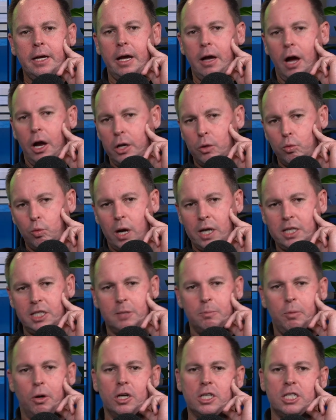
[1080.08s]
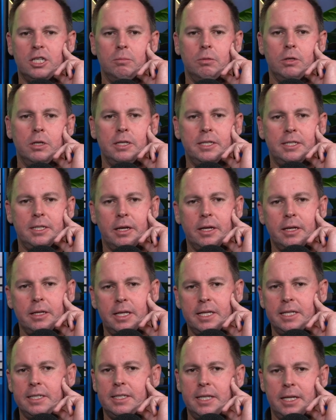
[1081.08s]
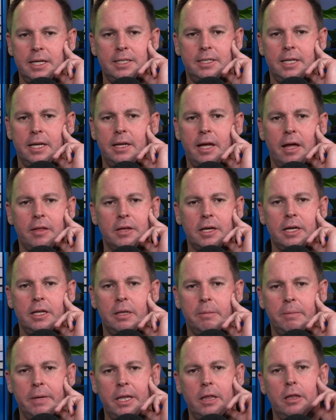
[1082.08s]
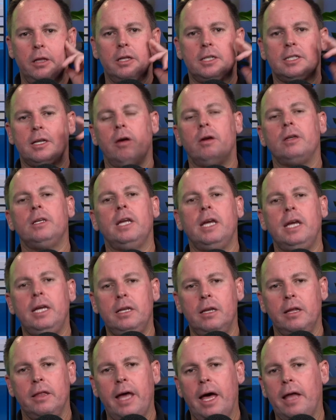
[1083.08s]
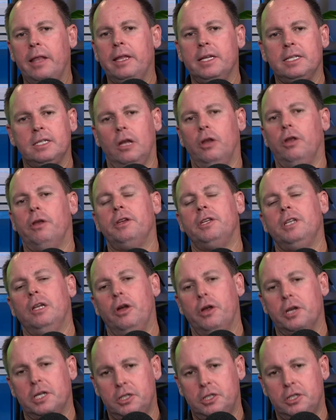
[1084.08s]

only one's possible? Is there nothing in the middle that's going to hinder that? There's a lot